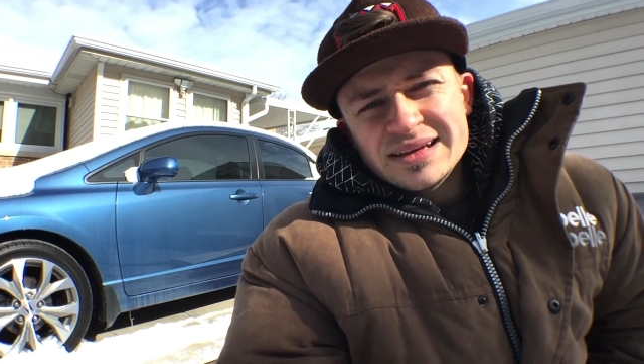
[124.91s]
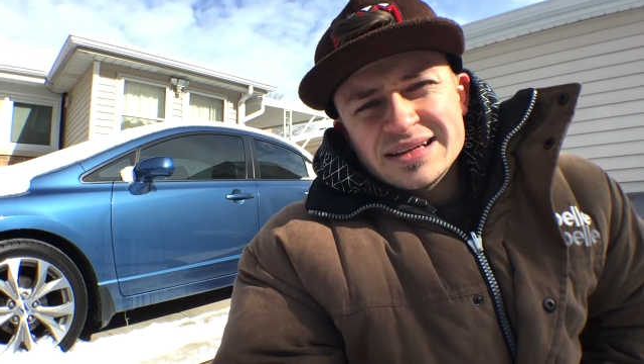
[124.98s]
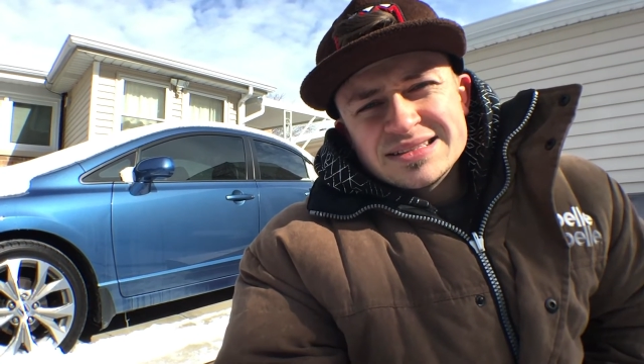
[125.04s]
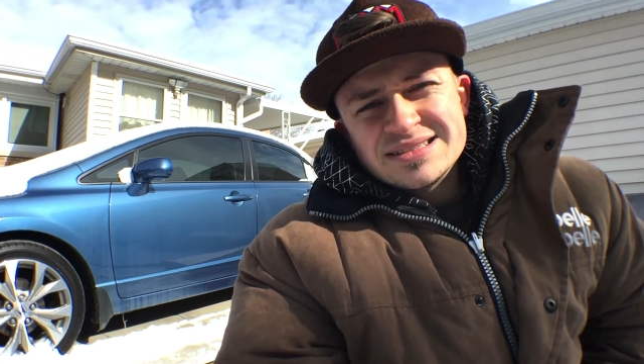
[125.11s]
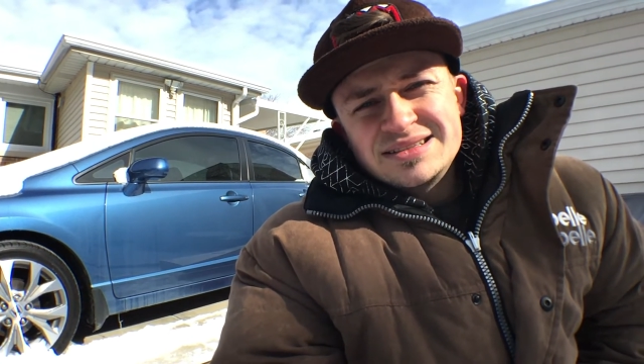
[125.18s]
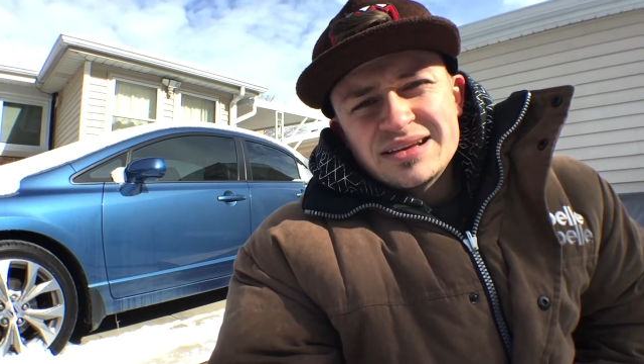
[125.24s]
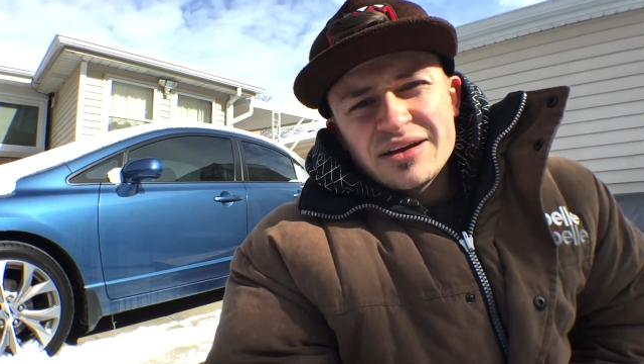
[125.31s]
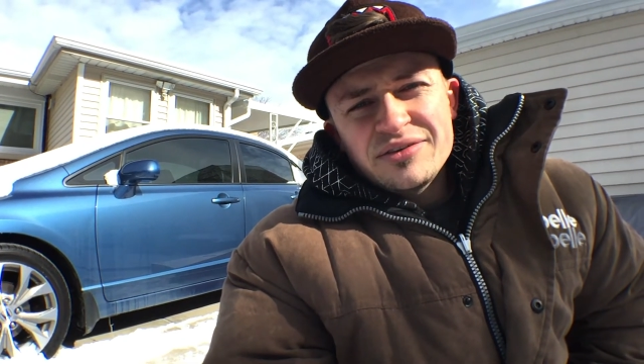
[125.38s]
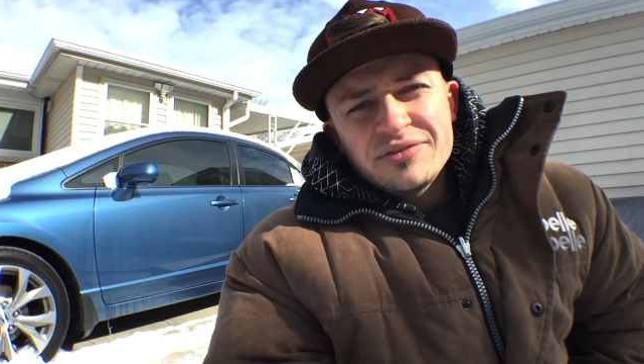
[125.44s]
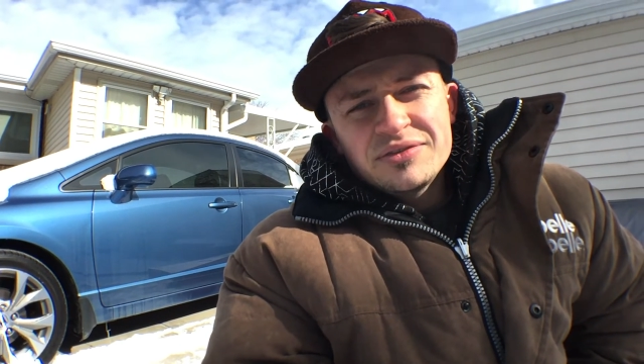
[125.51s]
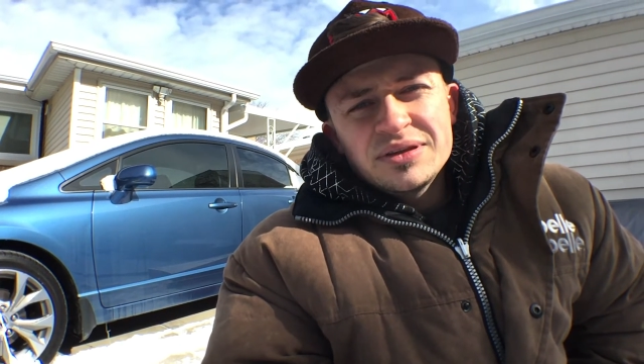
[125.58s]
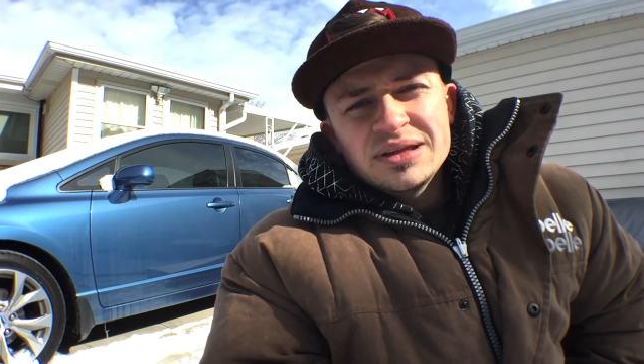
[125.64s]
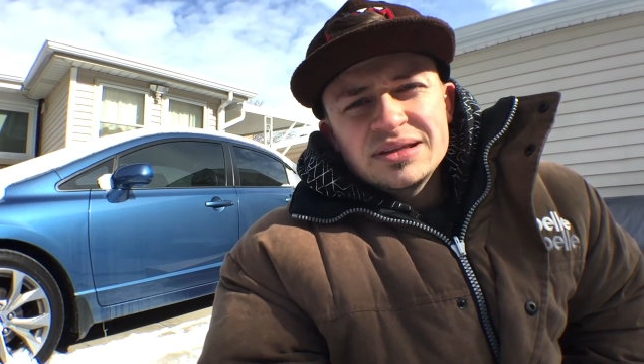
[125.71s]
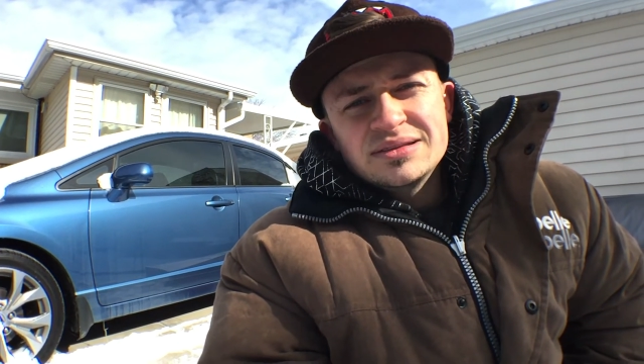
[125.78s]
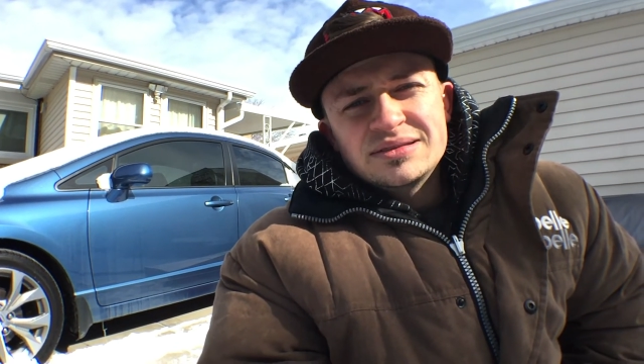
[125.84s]
it's
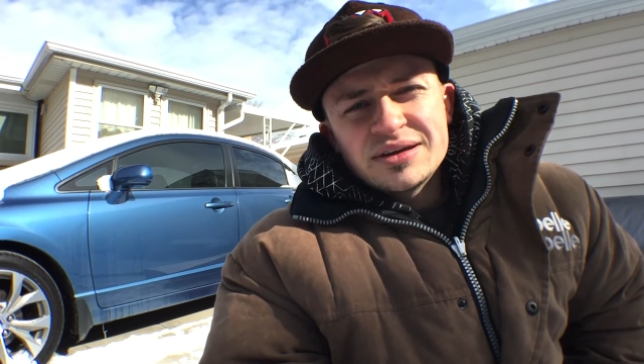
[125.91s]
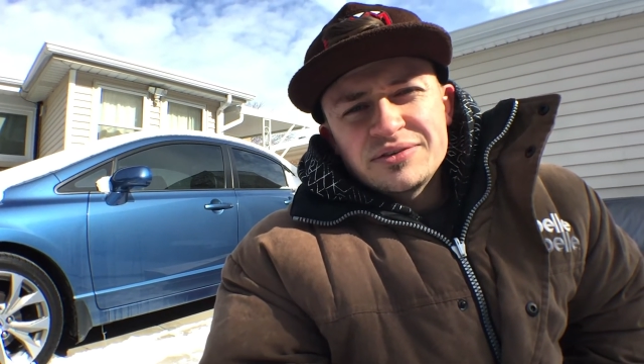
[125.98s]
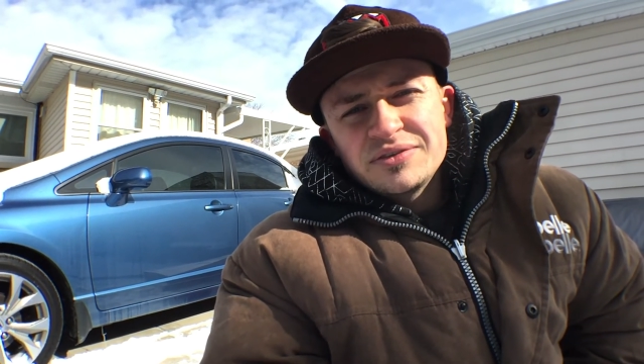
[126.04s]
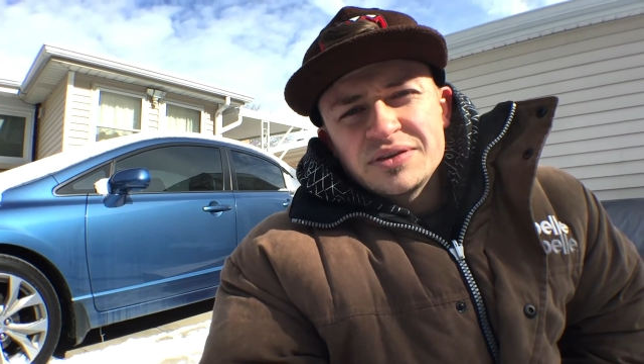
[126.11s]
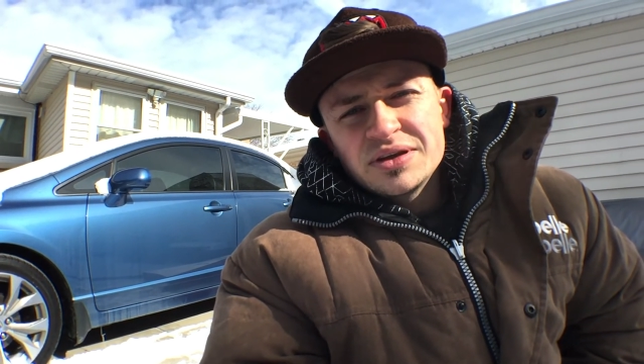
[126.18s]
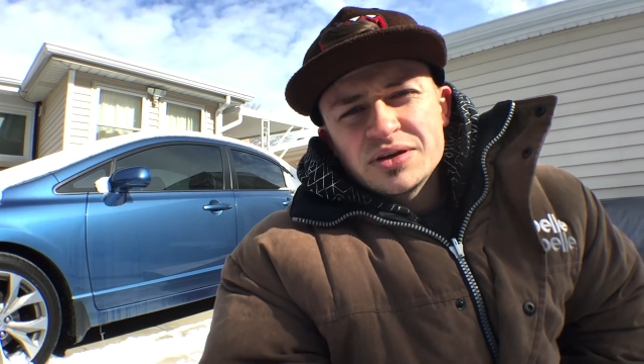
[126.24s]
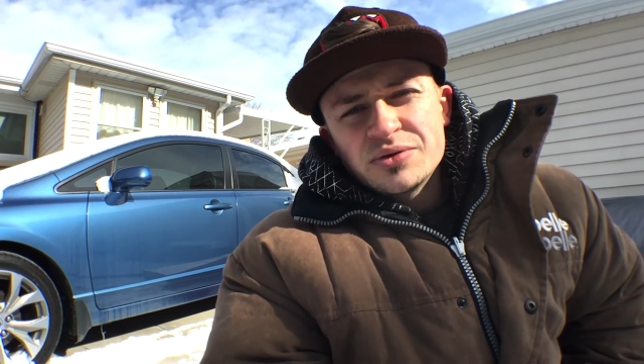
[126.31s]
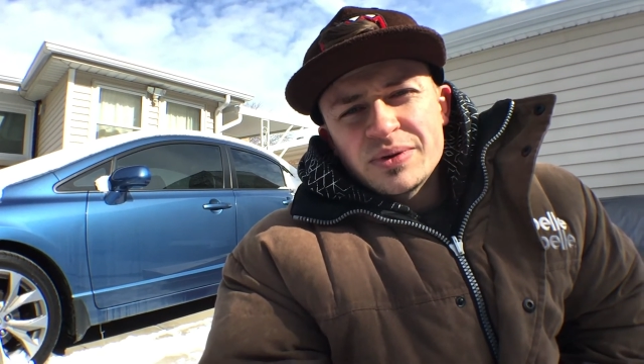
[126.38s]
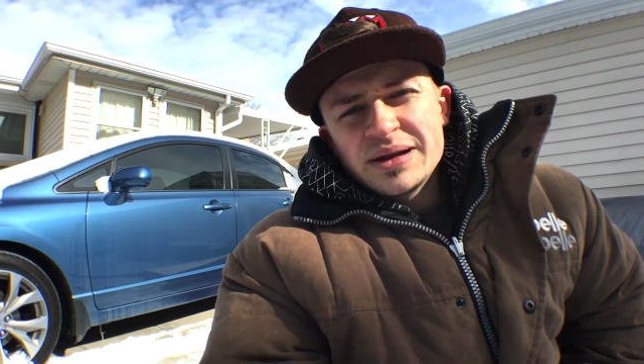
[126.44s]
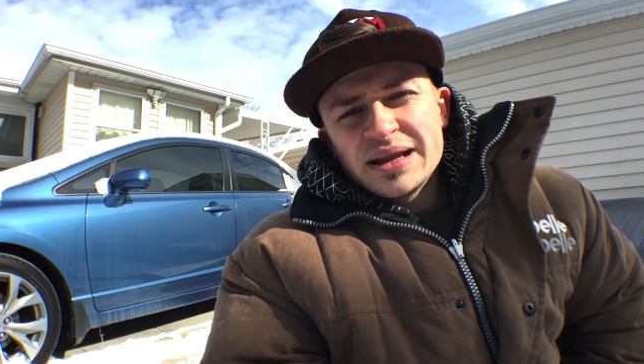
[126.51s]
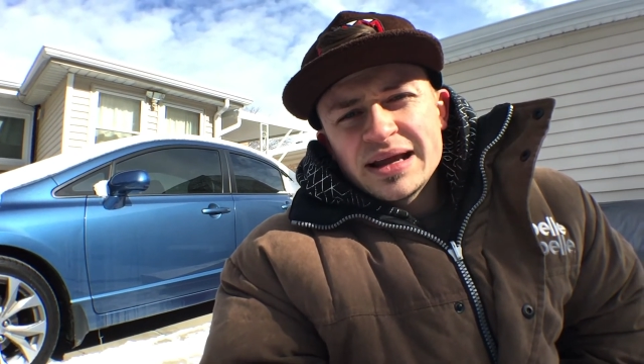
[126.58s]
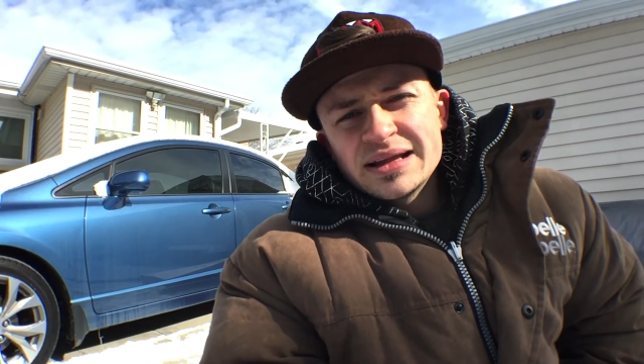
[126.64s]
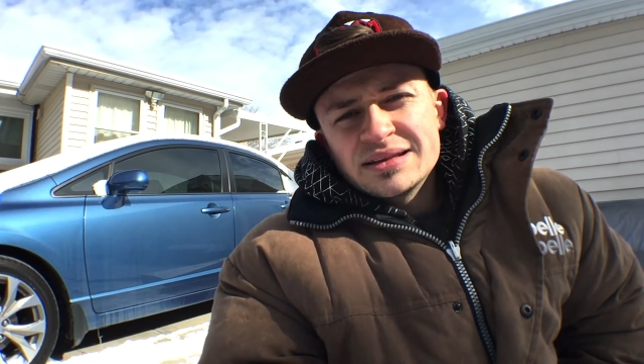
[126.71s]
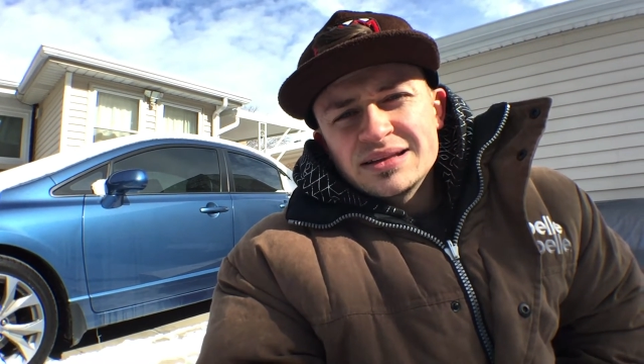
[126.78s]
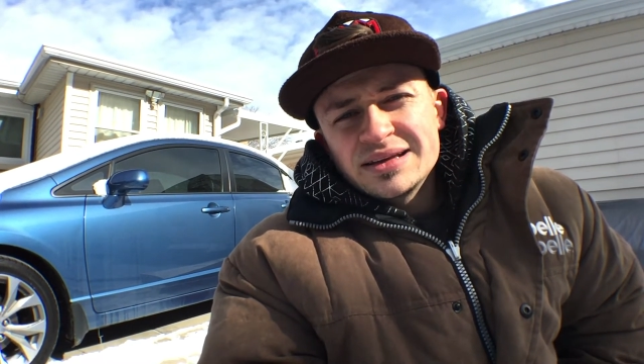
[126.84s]
definitely a great
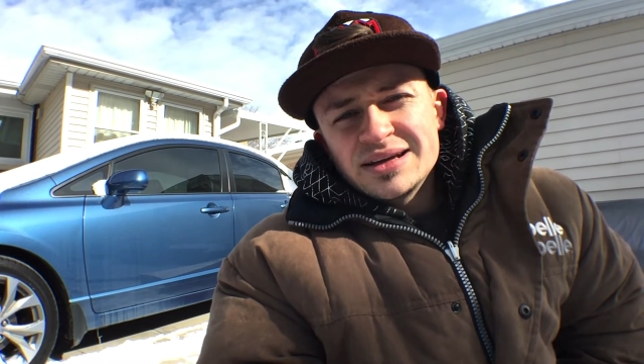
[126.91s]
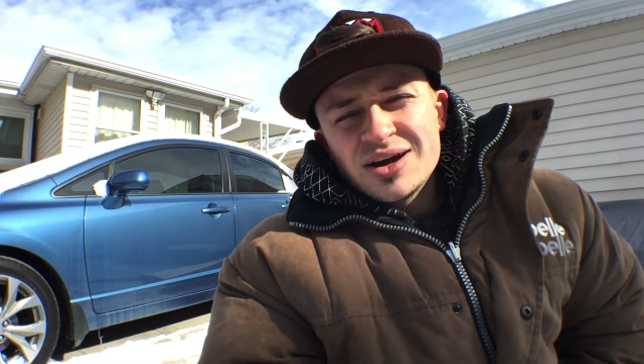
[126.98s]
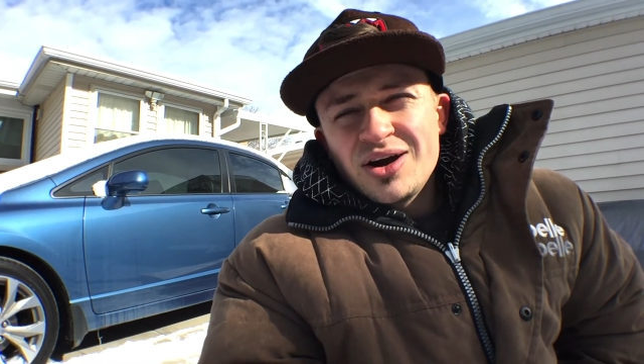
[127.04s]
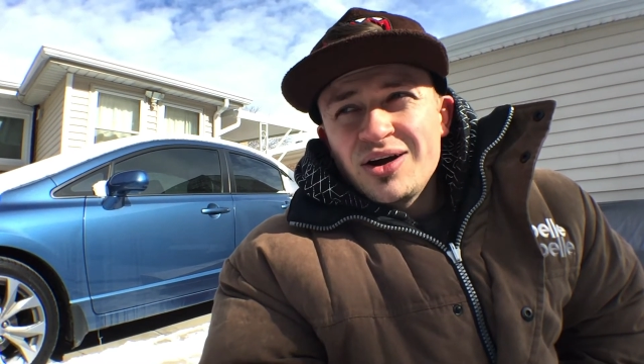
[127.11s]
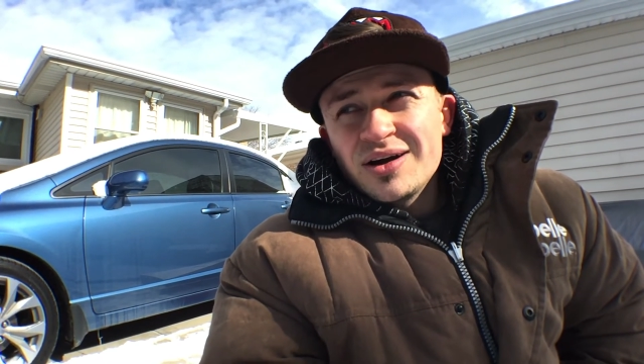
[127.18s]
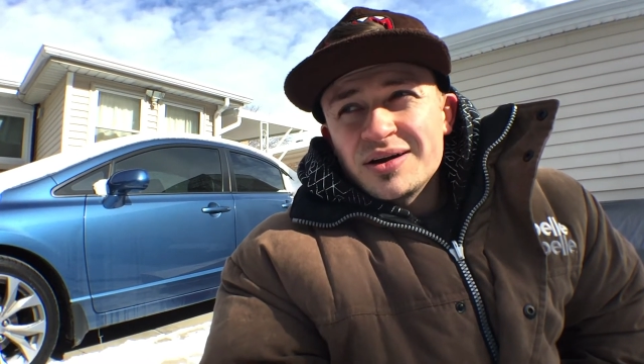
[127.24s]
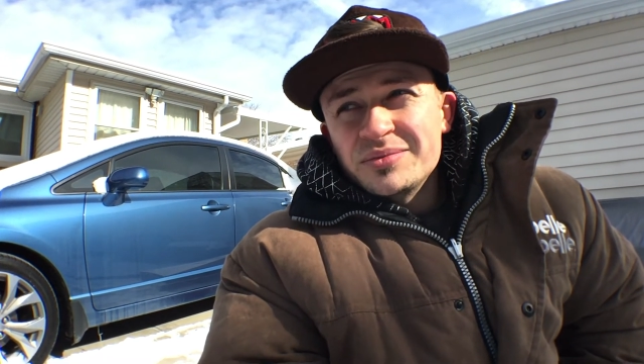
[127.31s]
handling car.